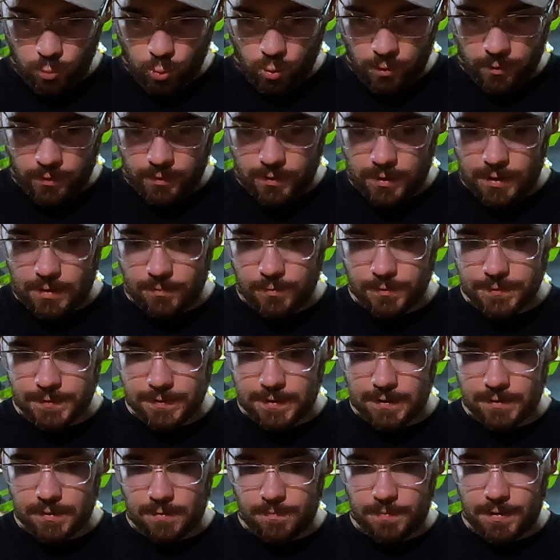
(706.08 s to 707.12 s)
were able to
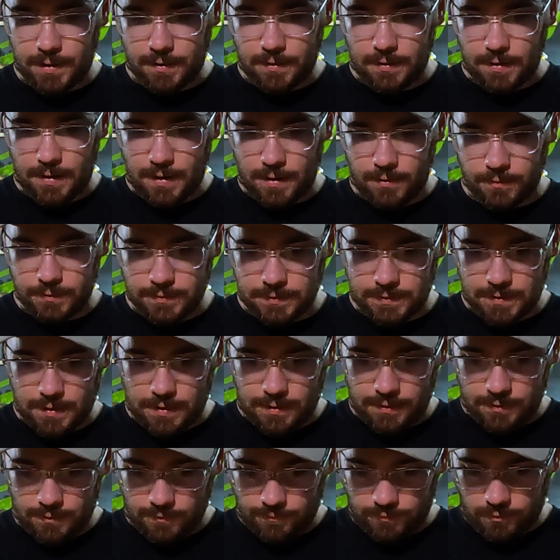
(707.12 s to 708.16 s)
get the P.E.K.K.A.
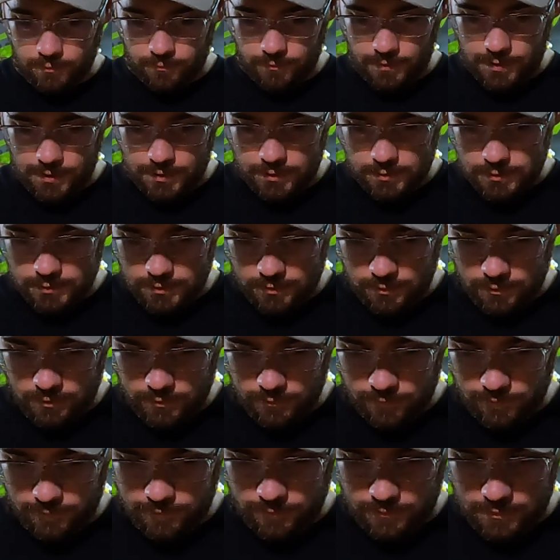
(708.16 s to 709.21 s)
outside of the range
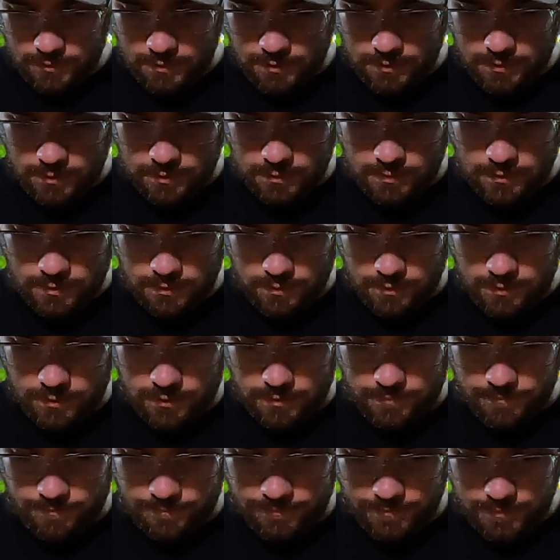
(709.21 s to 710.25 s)
of the
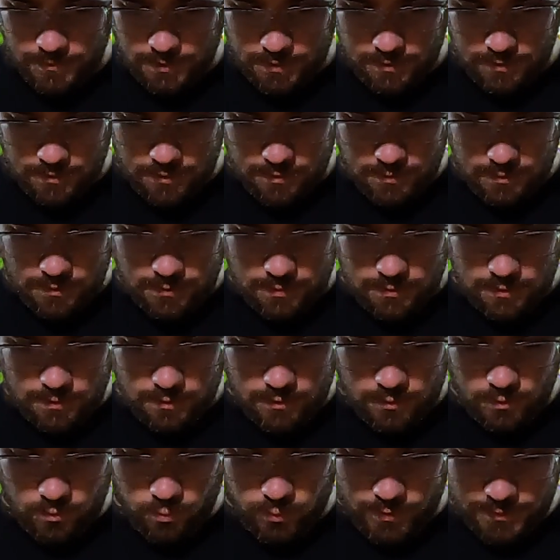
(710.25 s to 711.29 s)

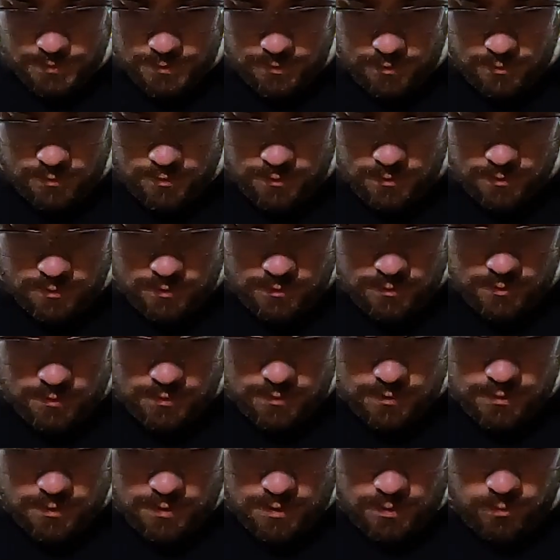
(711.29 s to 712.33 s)
Wizard.
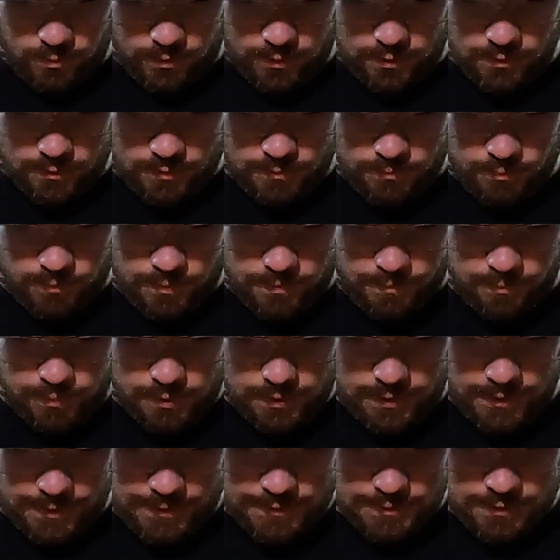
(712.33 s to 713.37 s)
And we're going to
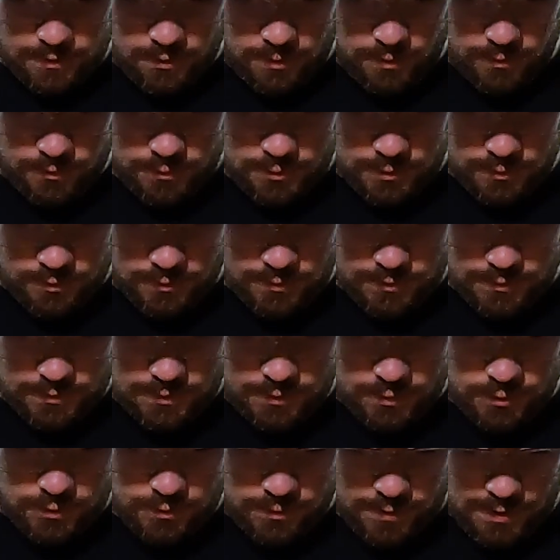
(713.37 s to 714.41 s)
place archers
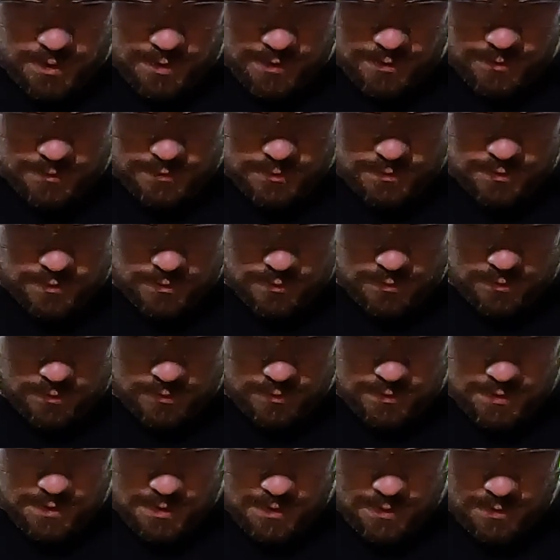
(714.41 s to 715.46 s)
to try to
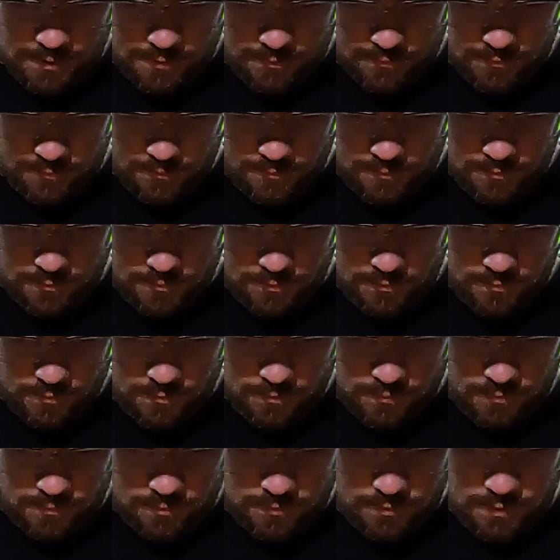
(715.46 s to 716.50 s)
get
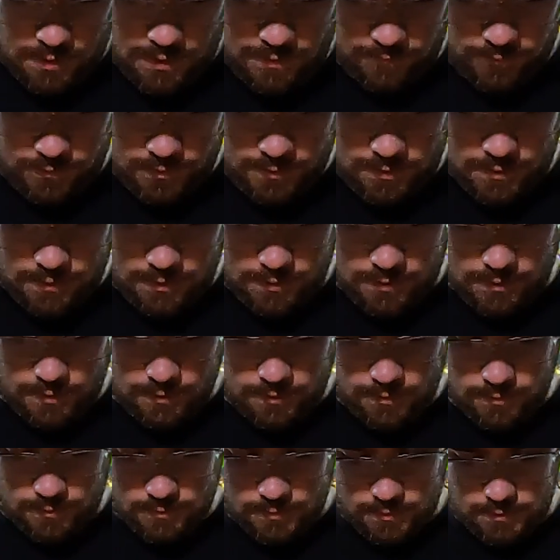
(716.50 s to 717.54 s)
everything